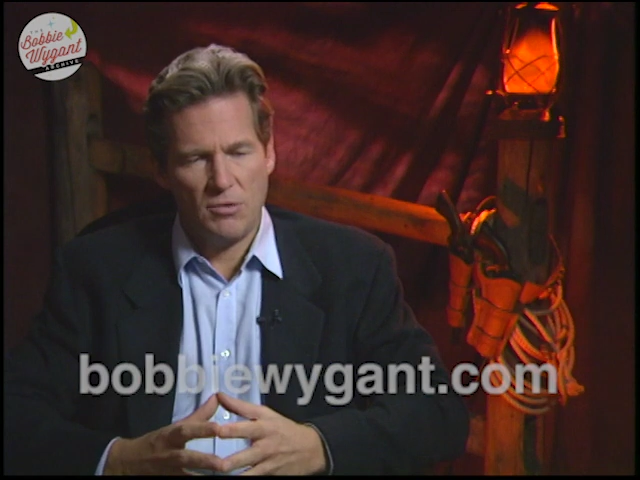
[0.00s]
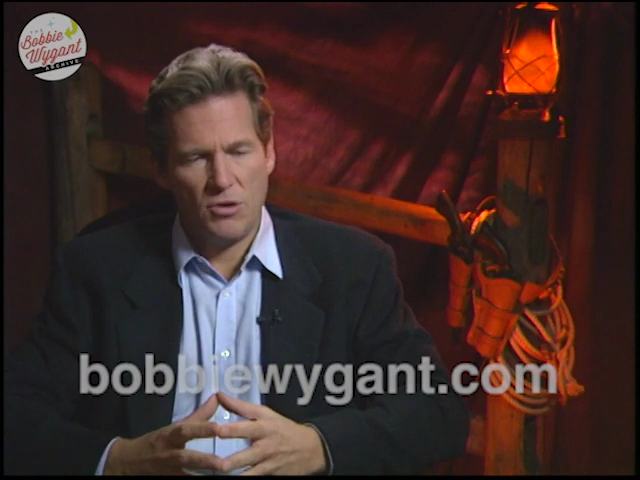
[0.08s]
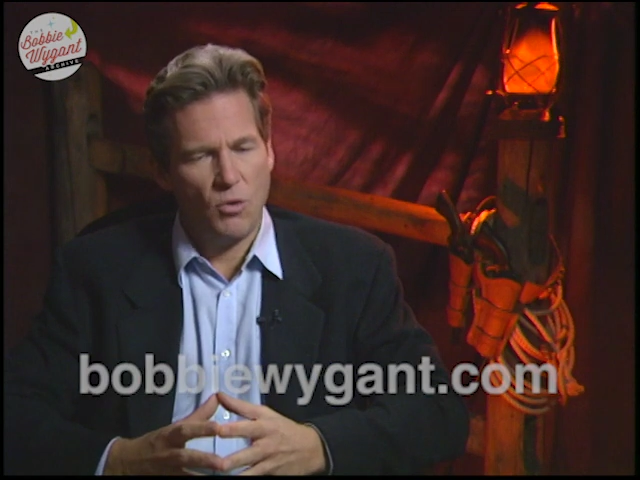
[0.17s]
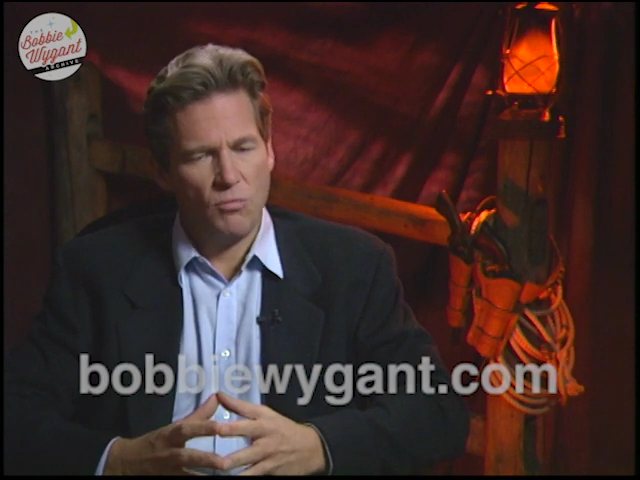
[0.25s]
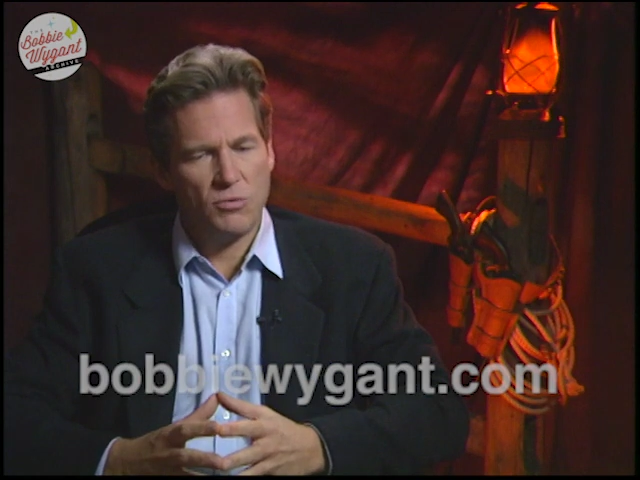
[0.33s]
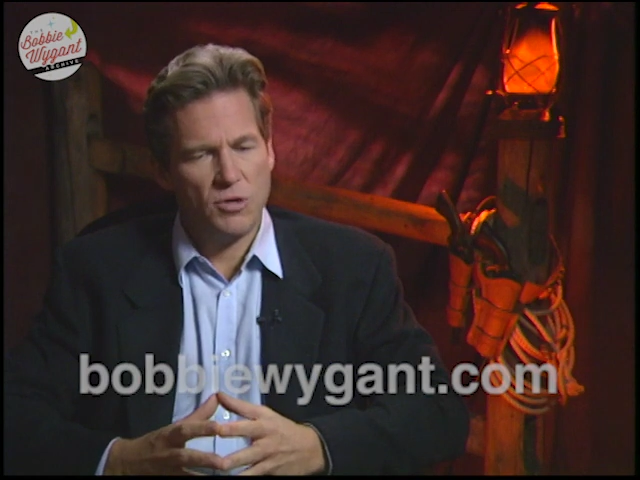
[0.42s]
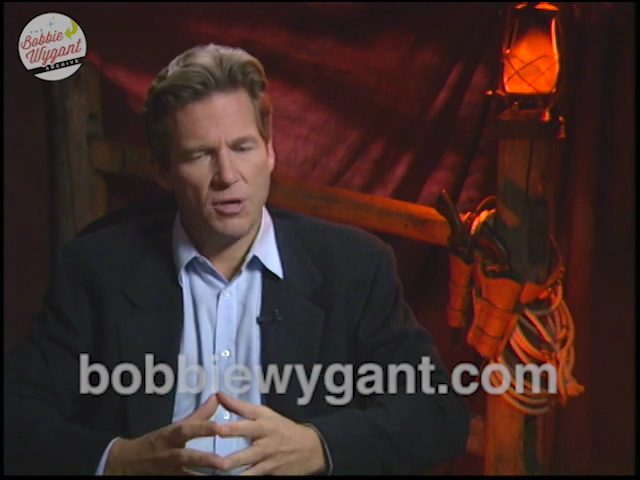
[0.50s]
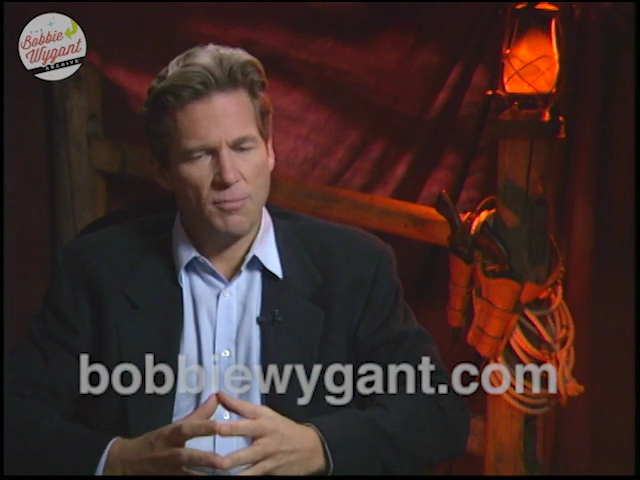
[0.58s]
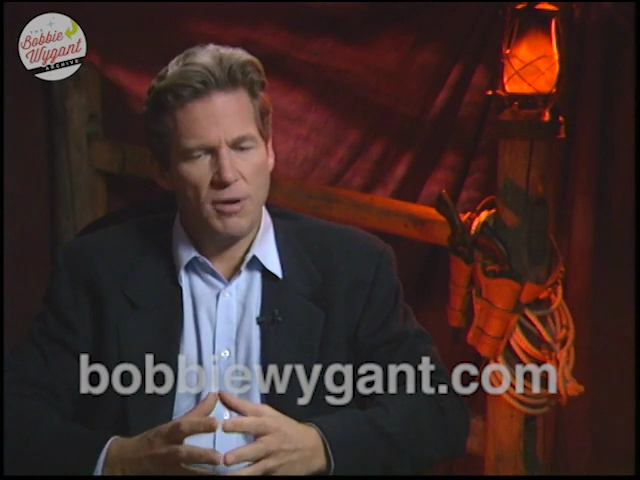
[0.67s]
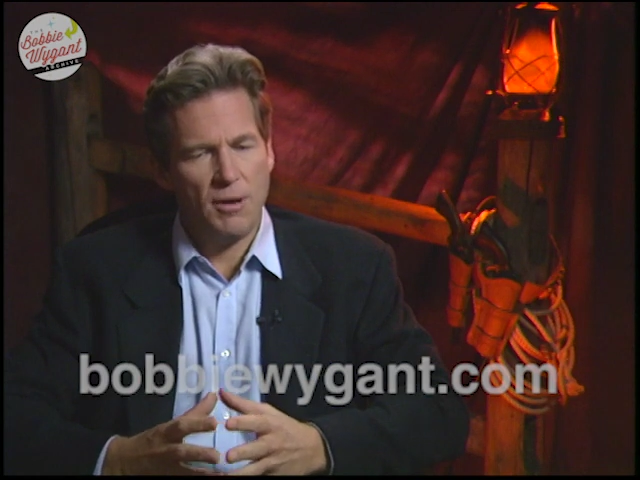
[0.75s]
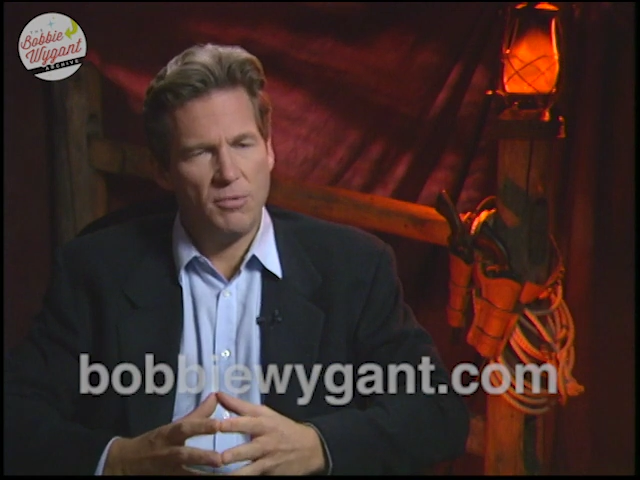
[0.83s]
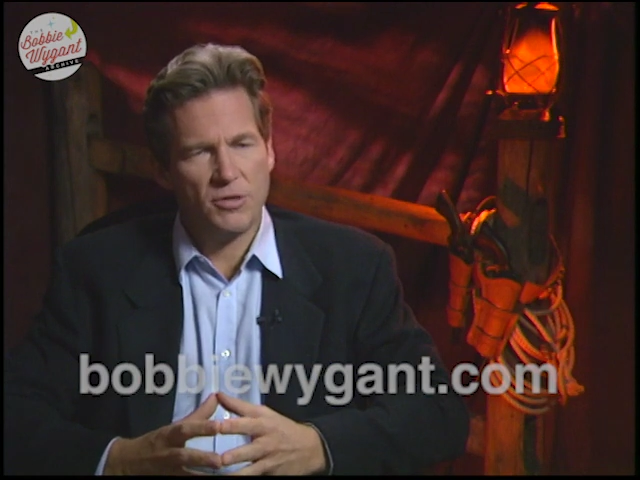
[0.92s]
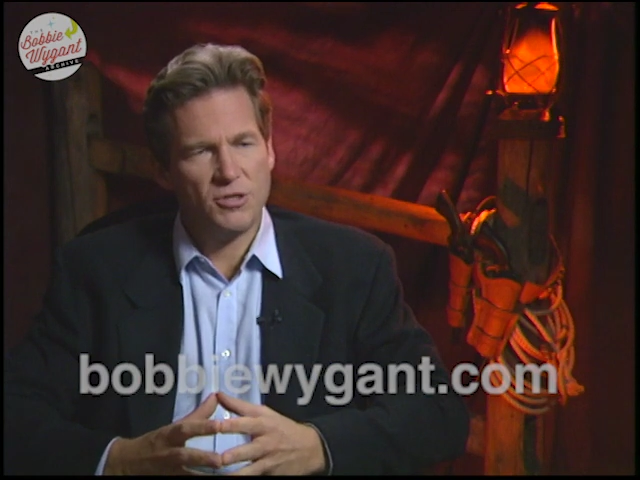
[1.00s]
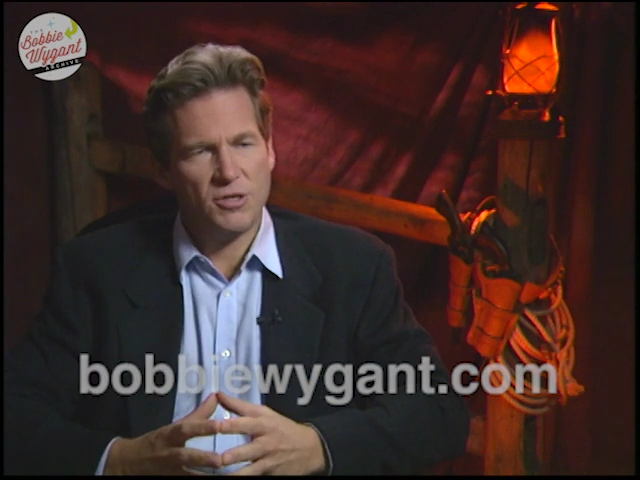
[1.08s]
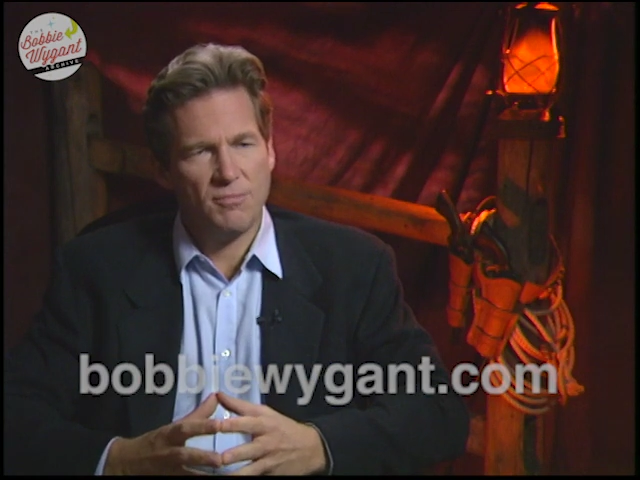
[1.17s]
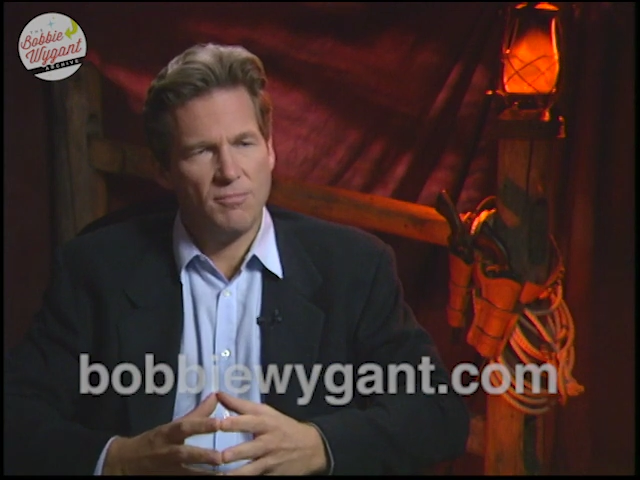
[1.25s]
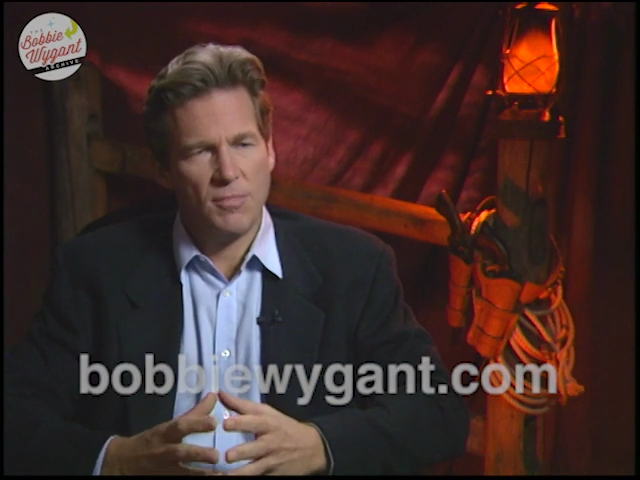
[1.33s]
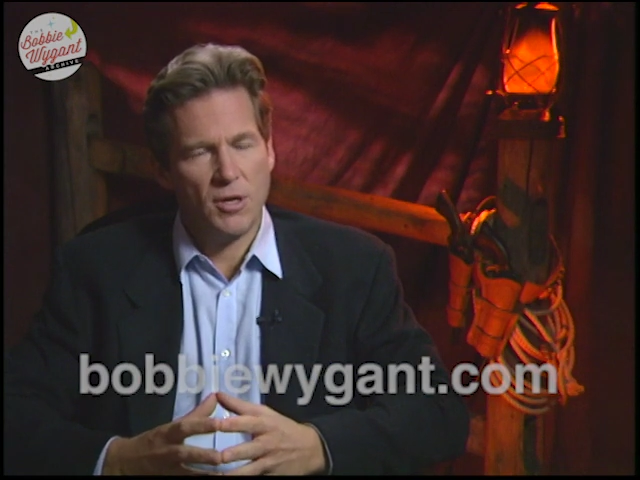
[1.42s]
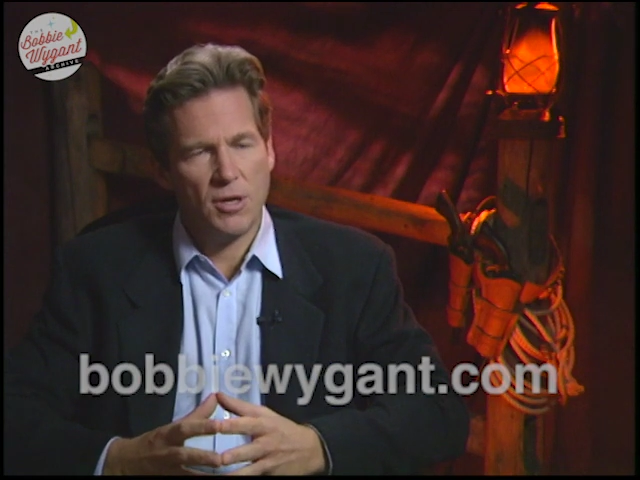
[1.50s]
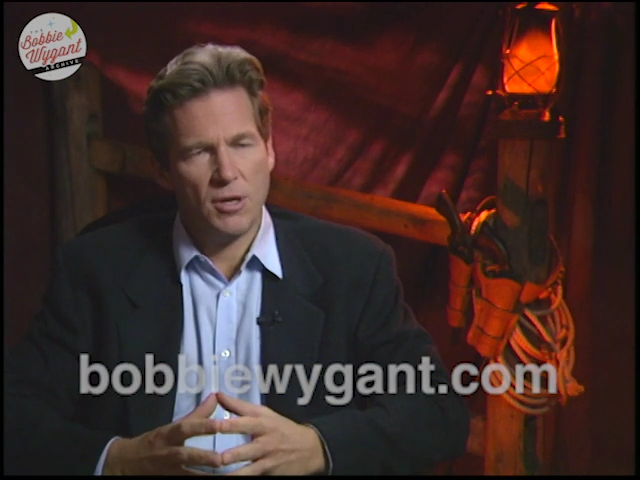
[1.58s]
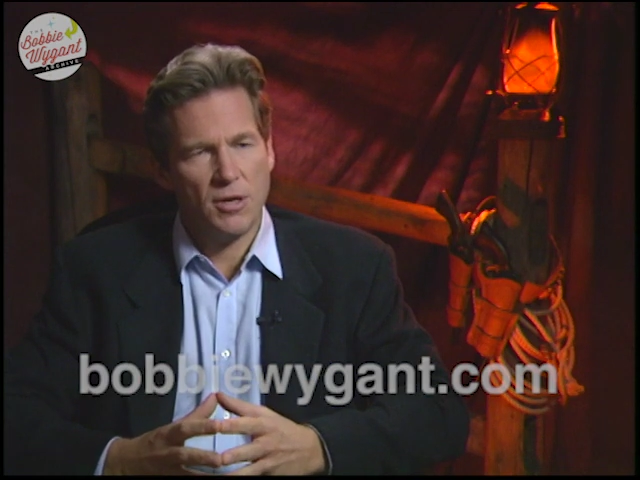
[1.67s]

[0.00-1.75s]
don't uh, publish them, uh,